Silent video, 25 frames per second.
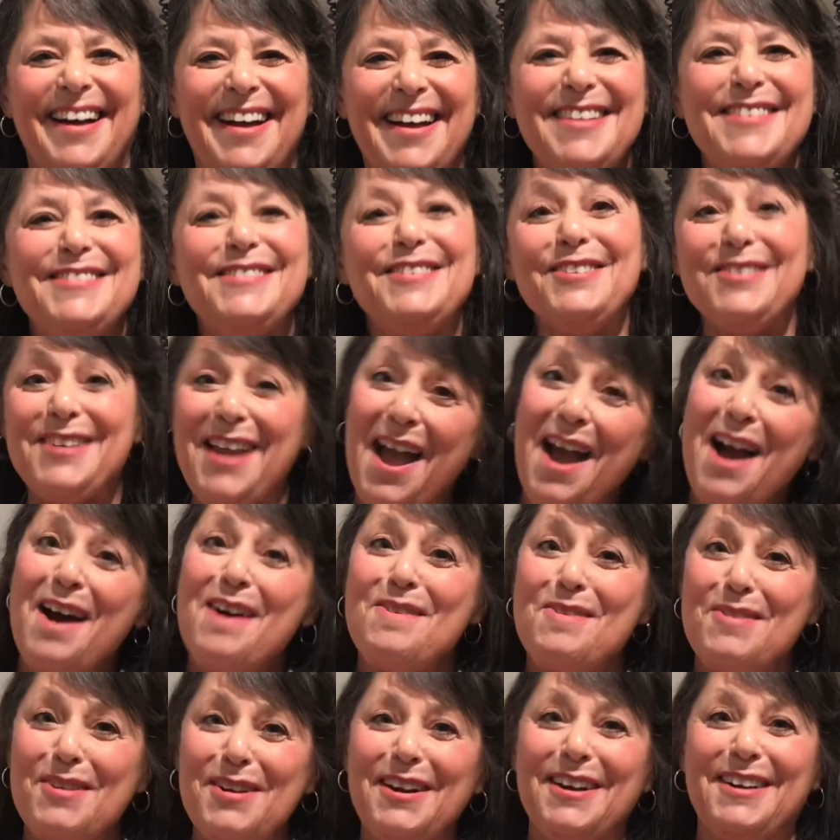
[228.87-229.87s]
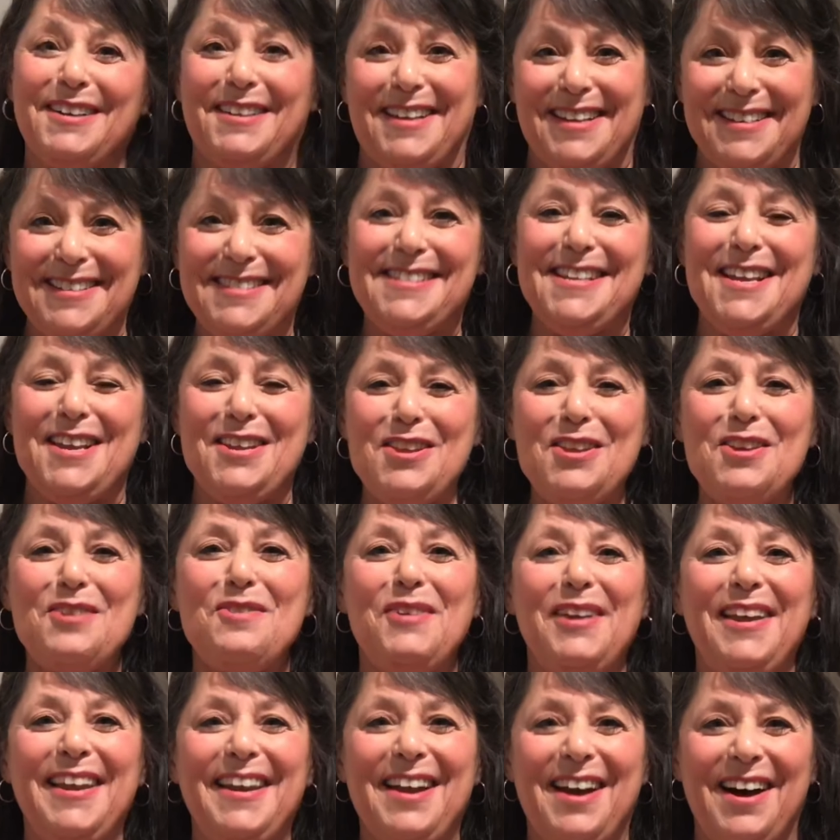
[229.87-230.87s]
so now we're
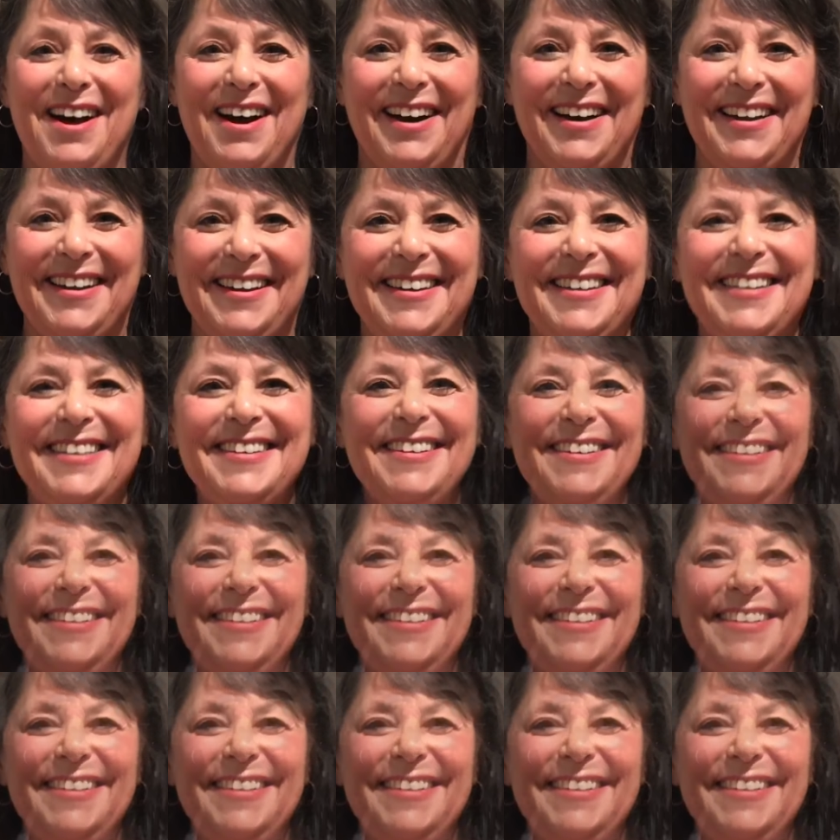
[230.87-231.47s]
continuing on.